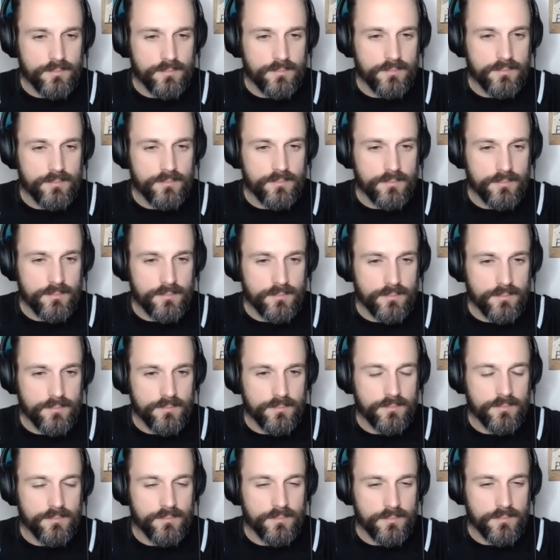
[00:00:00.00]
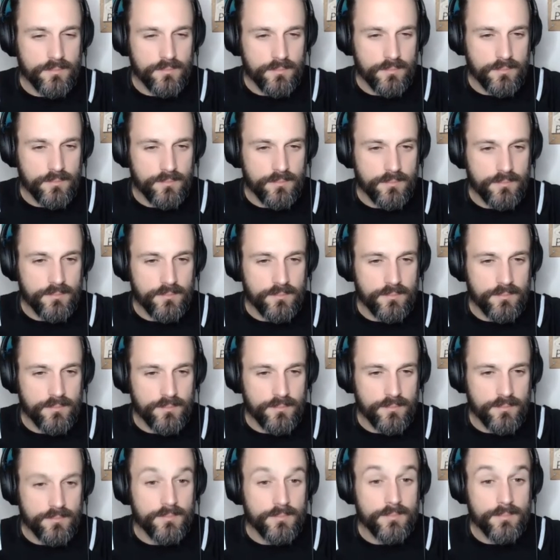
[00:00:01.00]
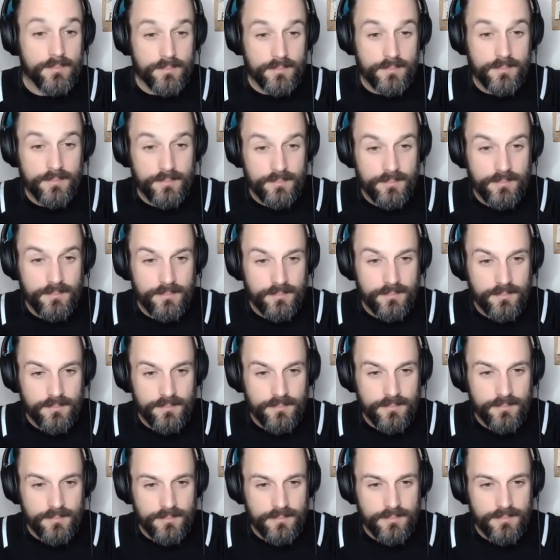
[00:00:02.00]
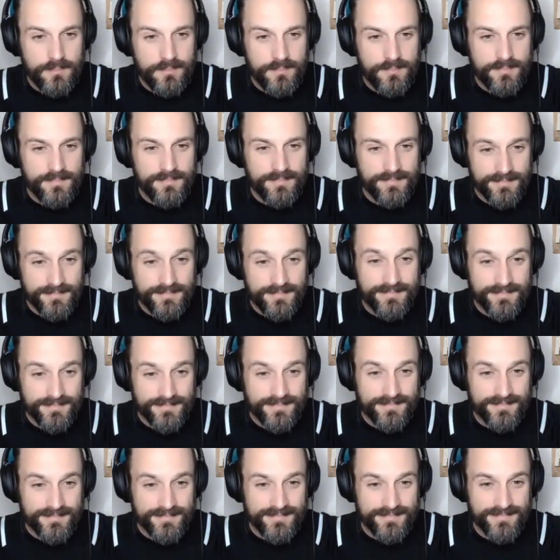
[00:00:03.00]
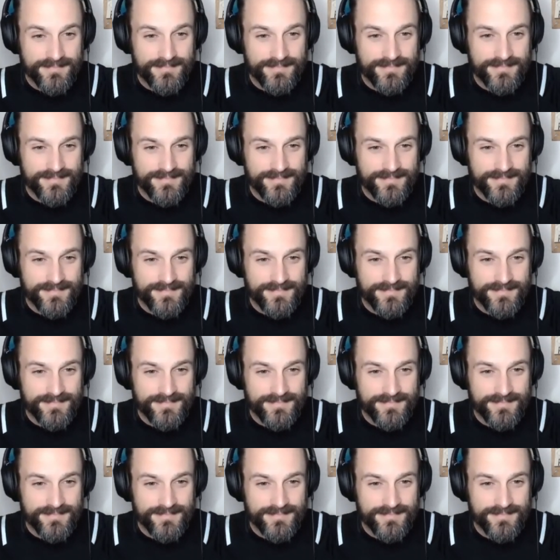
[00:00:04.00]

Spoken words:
(silent)